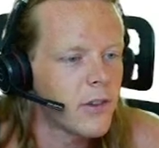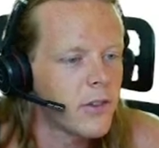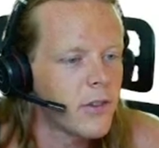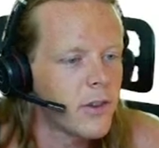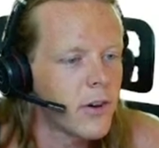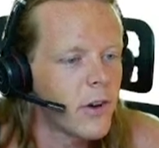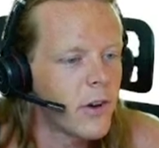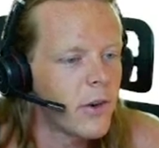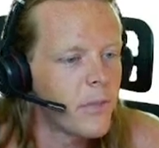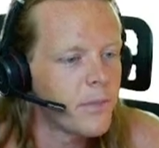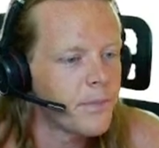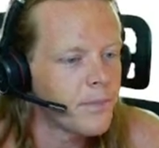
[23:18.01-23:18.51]

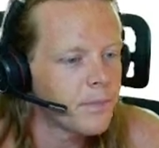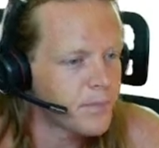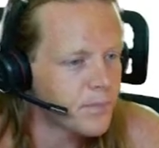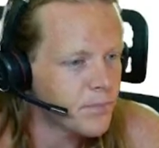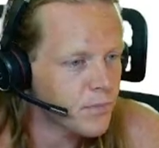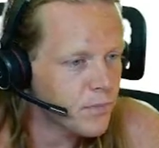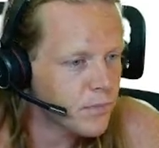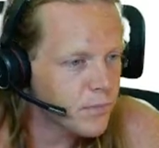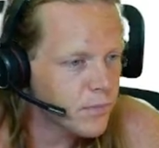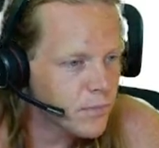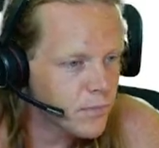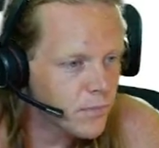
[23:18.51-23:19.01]
So
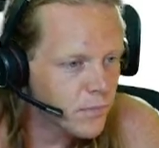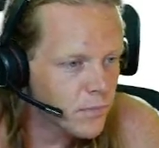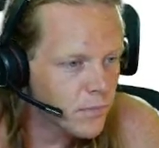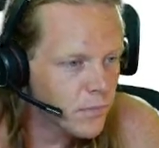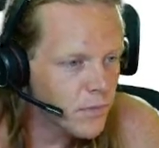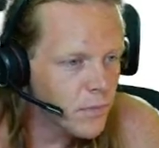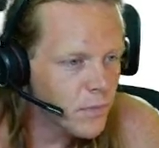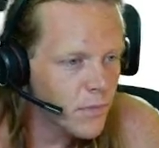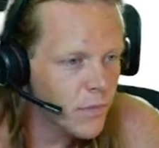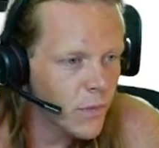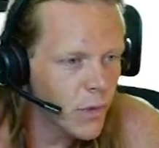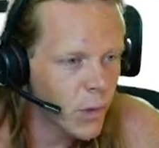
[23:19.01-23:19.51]

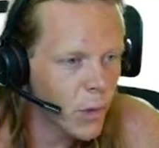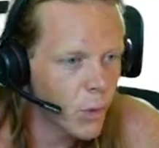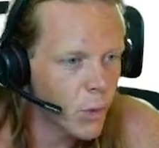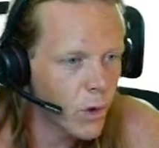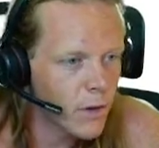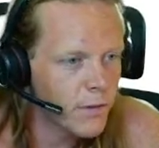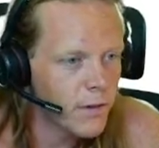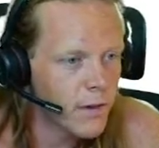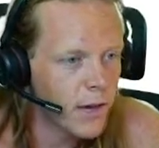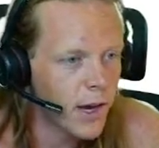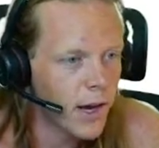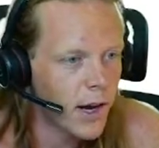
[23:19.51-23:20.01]

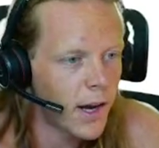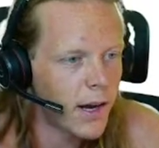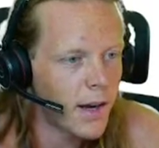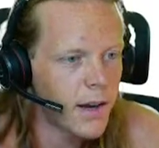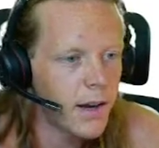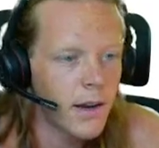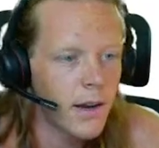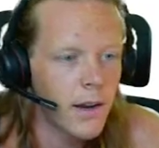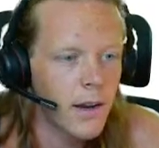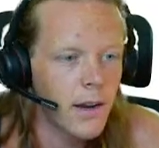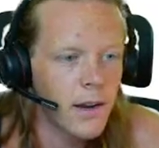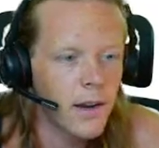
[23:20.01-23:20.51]
we've got
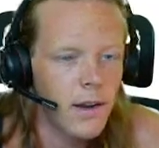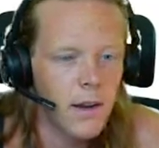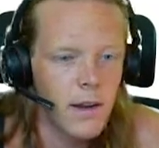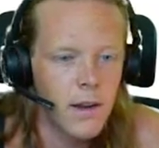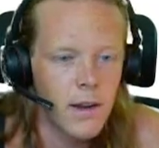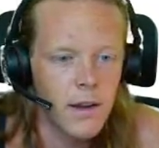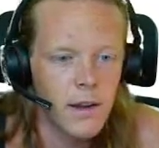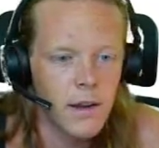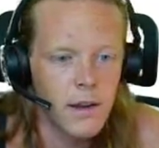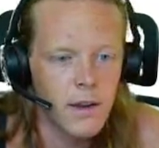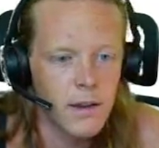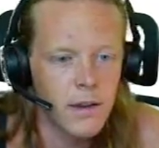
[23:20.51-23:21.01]

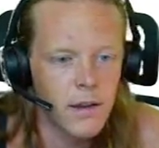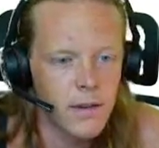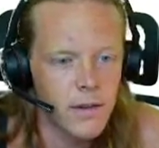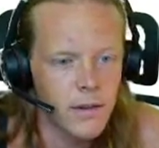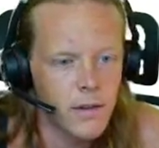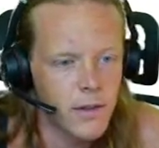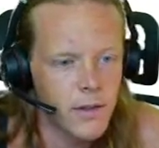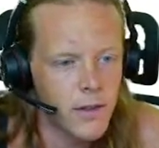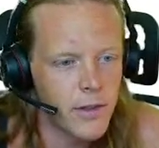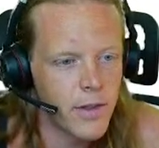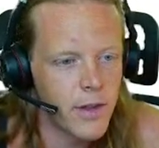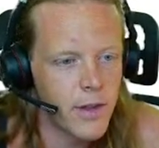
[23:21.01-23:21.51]

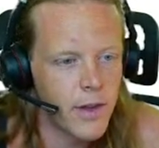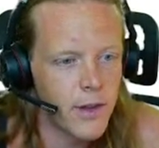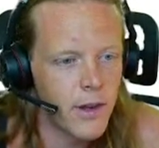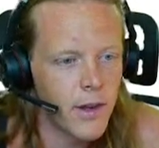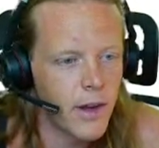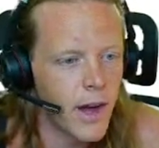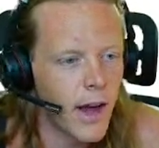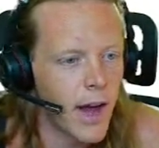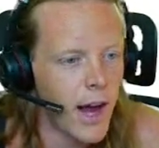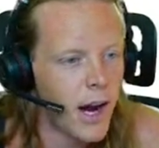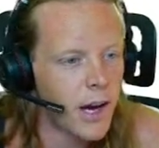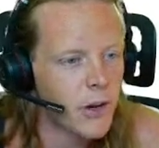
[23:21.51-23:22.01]

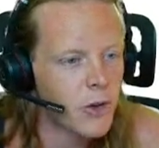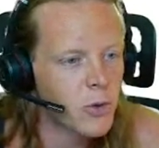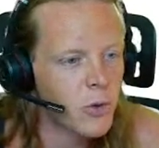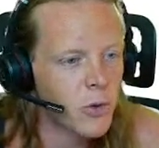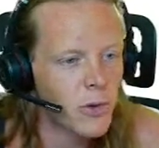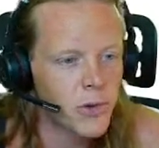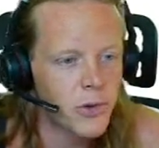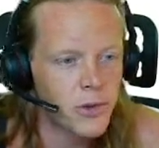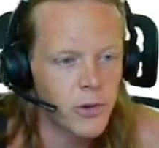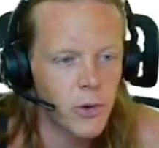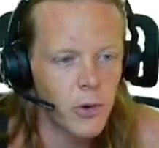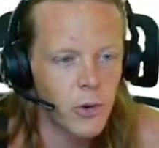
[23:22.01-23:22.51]
the
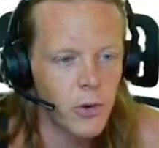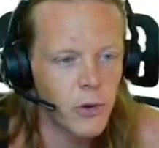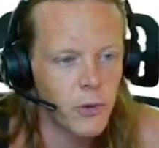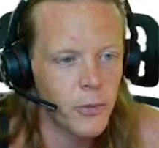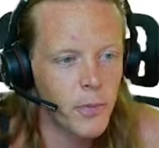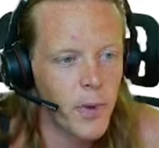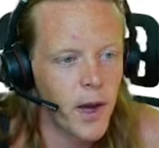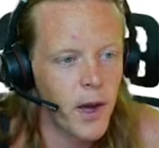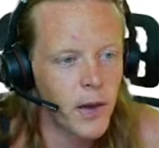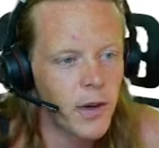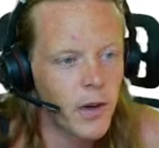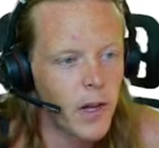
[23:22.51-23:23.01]
actual scores
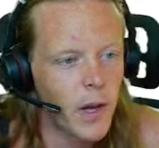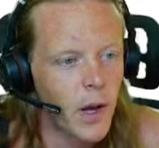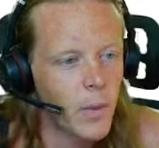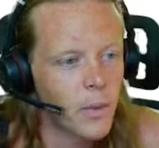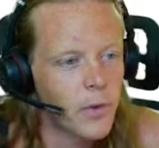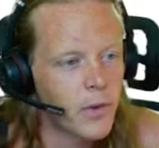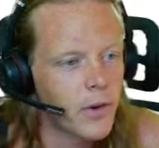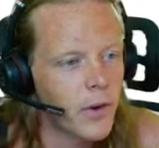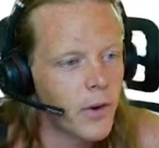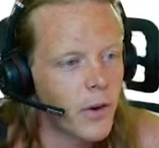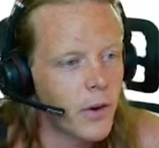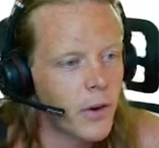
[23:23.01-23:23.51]
bound up.
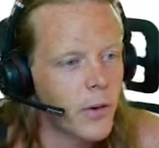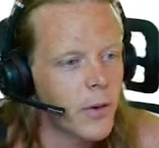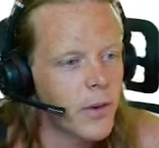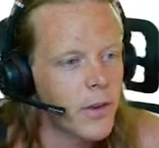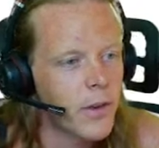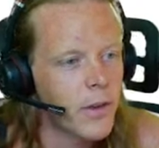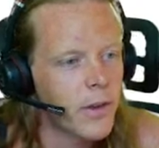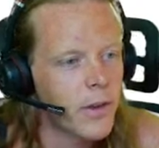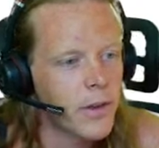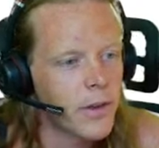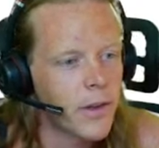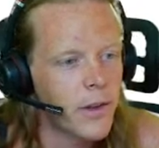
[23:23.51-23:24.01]
So
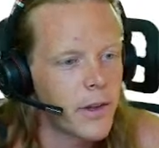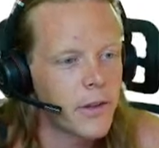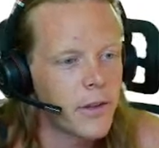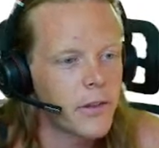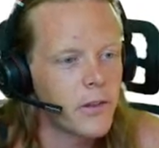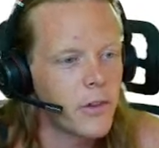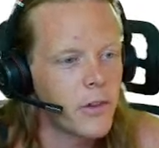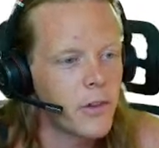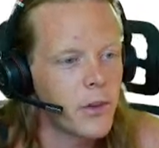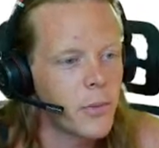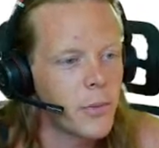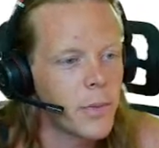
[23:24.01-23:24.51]
this
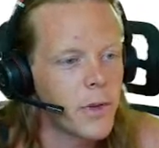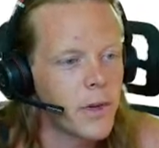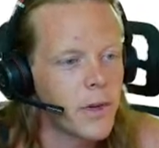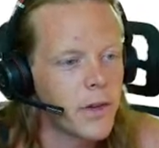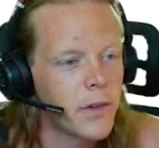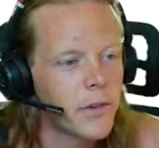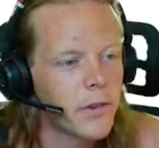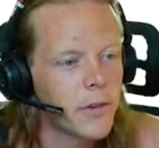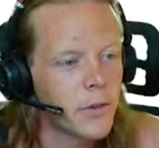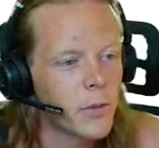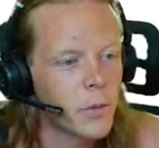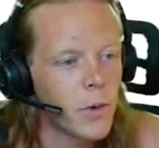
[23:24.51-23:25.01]
is good
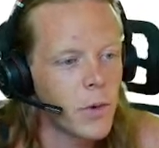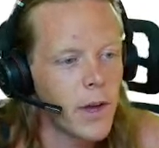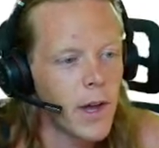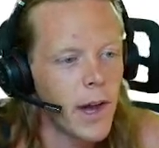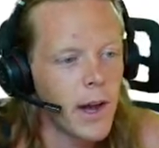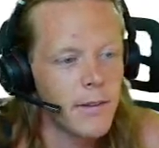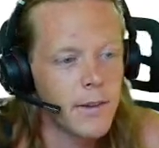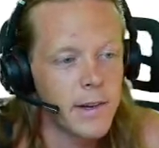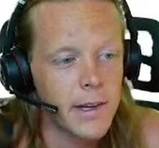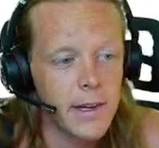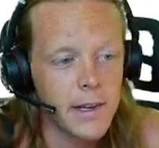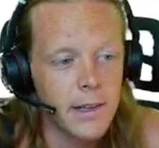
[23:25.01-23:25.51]
because we
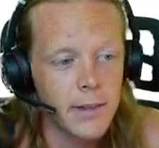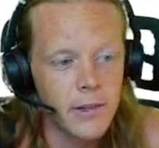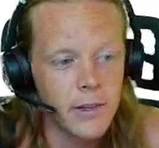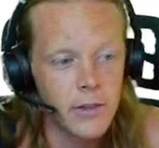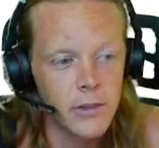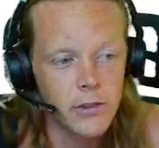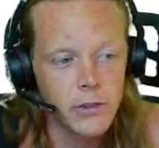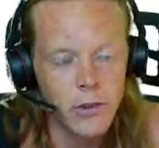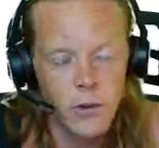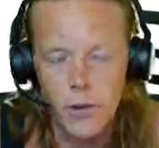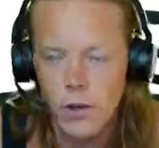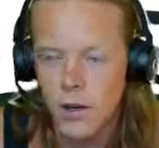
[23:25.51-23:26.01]
have an easy
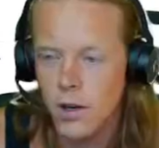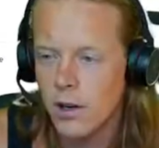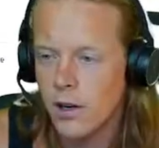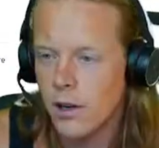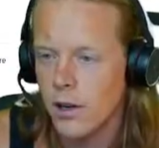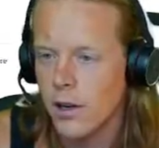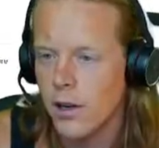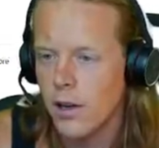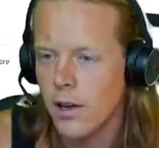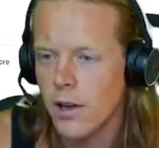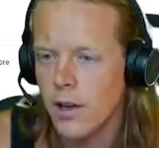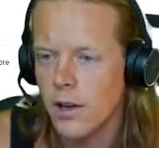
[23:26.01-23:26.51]
score.
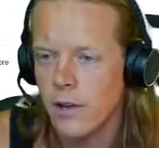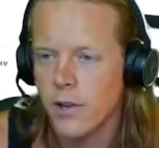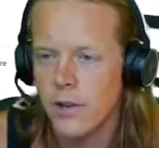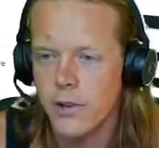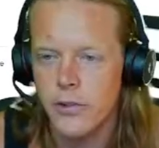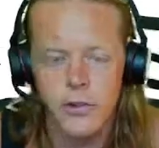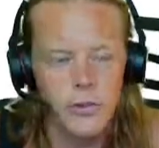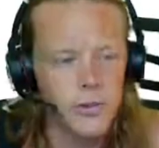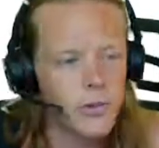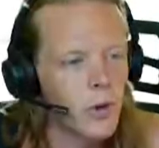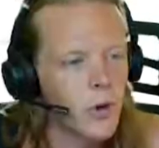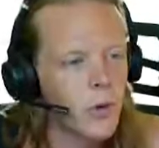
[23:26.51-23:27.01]

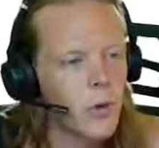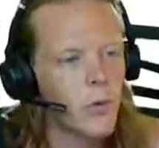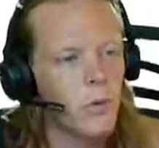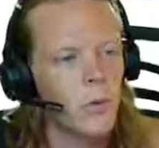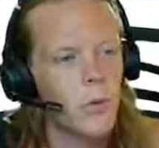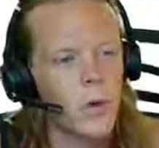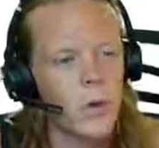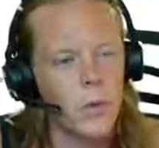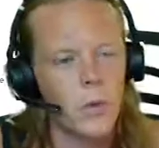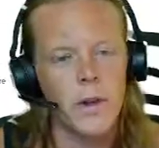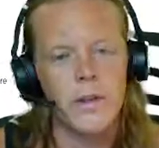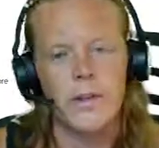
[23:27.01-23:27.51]
So
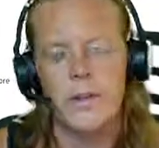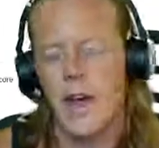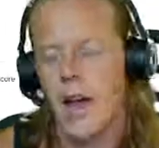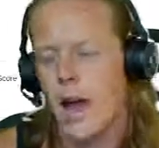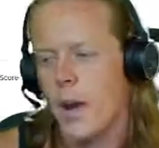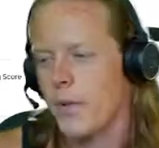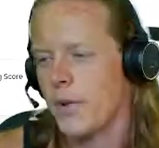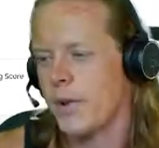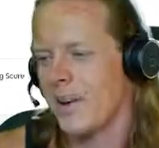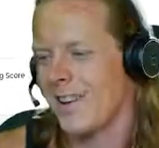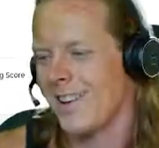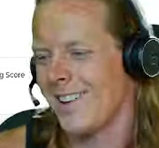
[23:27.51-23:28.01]
what's
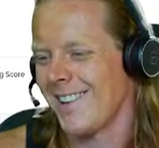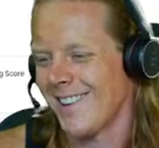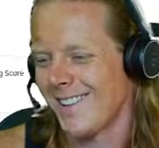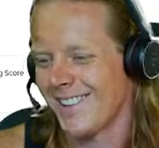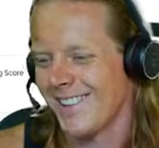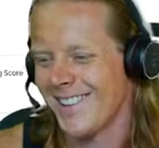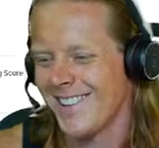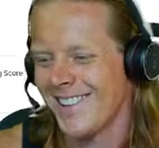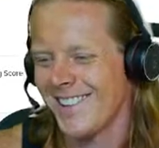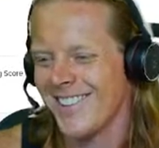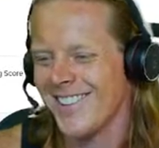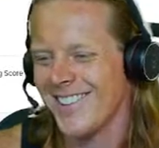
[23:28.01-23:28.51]
happening
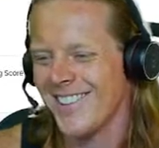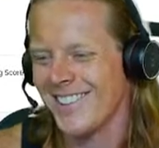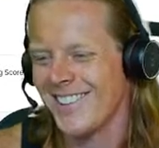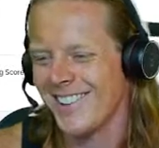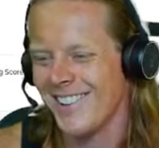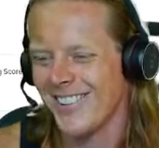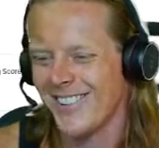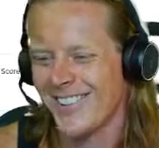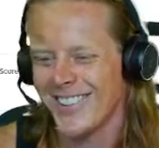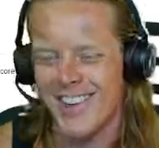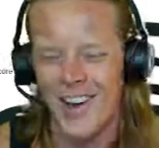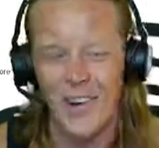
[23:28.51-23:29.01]
here? Let's just
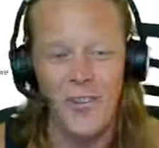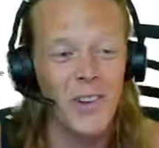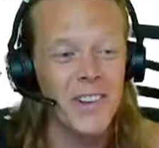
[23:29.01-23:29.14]
start with that.